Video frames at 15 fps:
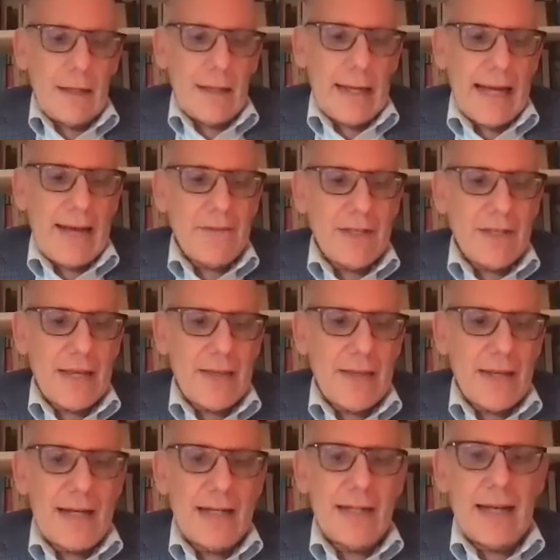I have to say
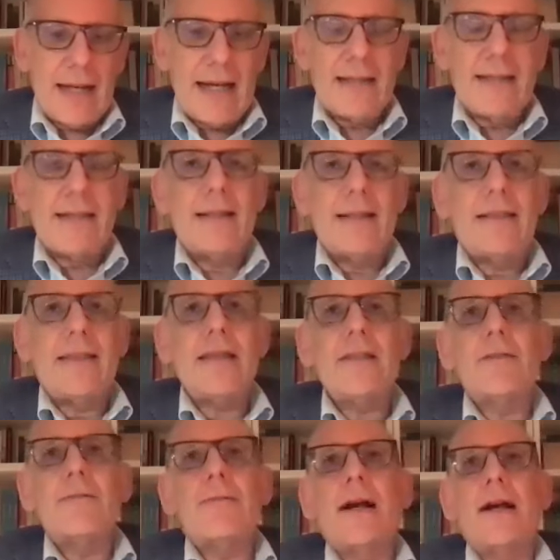that I
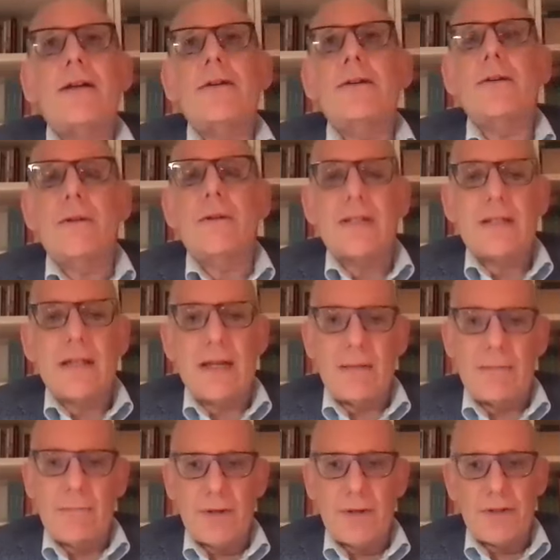think the writer who has done
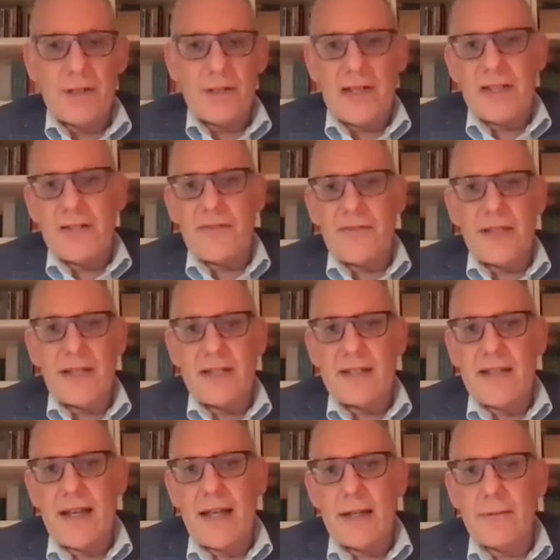it most successfully is
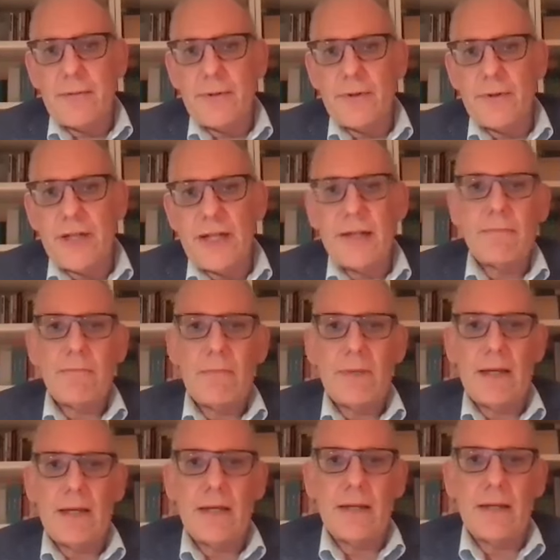Sally Rooney
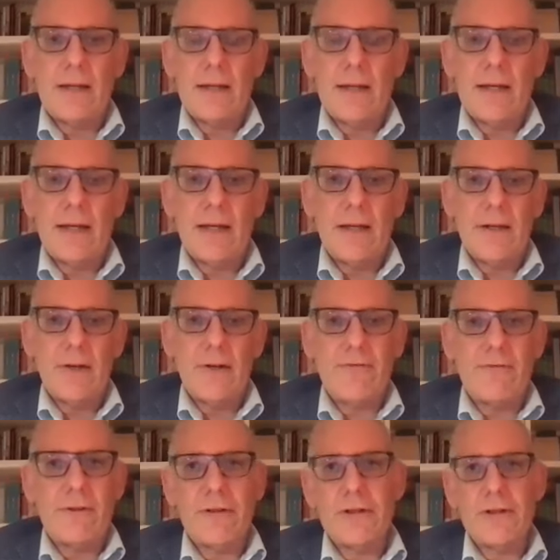in her
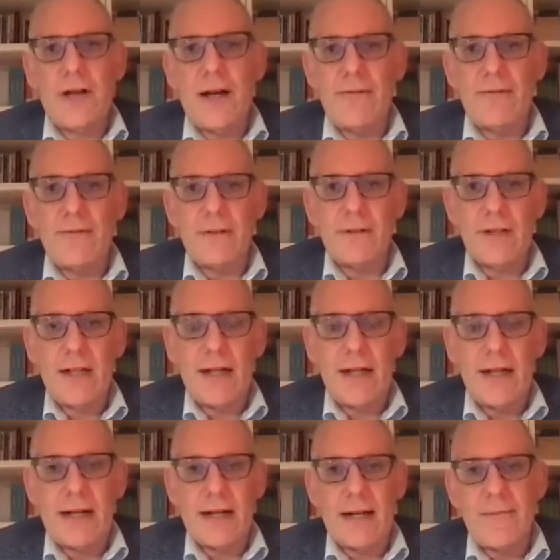first novel,
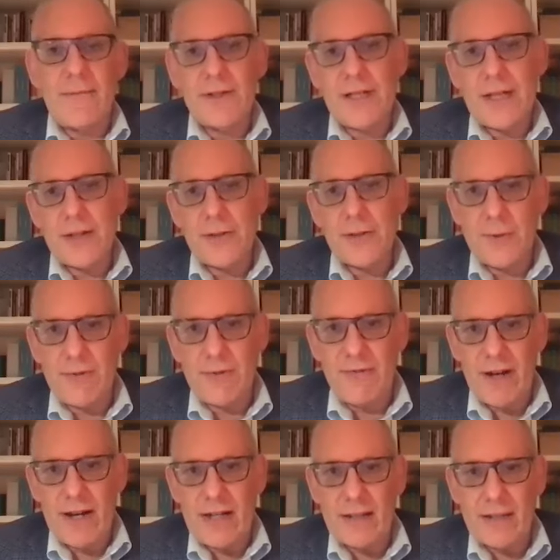Conversations with
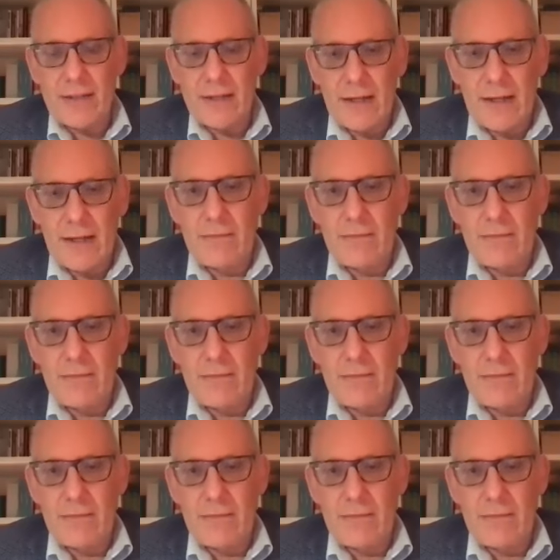Friends.